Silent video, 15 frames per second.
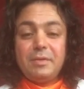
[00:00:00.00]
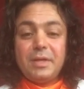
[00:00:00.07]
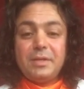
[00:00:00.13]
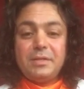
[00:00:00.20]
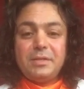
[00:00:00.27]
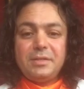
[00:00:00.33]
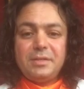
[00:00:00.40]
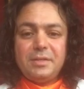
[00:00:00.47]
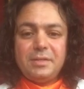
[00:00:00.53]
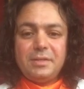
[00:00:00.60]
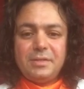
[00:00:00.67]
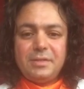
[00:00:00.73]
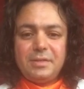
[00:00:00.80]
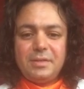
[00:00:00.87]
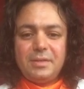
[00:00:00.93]

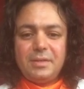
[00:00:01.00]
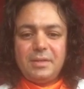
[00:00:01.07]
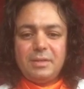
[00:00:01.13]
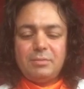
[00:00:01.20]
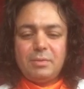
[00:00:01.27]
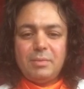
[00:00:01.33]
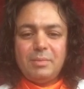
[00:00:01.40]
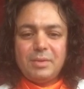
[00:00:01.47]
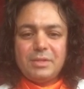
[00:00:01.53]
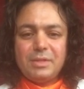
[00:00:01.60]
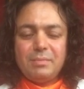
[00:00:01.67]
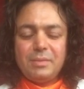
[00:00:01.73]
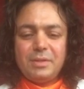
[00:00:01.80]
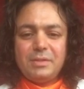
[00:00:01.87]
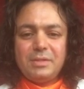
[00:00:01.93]
existence. That's what
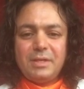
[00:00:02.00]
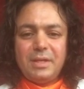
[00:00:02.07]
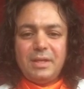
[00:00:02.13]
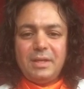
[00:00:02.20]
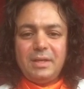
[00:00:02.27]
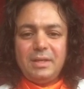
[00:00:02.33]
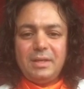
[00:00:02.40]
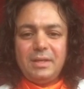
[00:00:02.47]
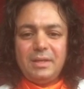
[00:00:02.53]
Moksha Mukti is saying.